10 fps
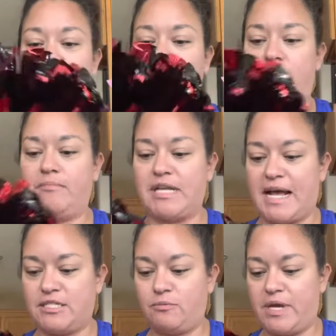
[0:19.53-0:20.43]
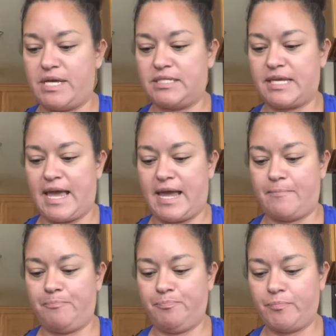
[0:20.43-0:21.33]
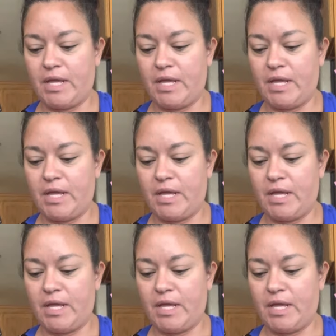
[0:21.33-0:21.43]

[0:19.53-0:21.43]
from last week's game.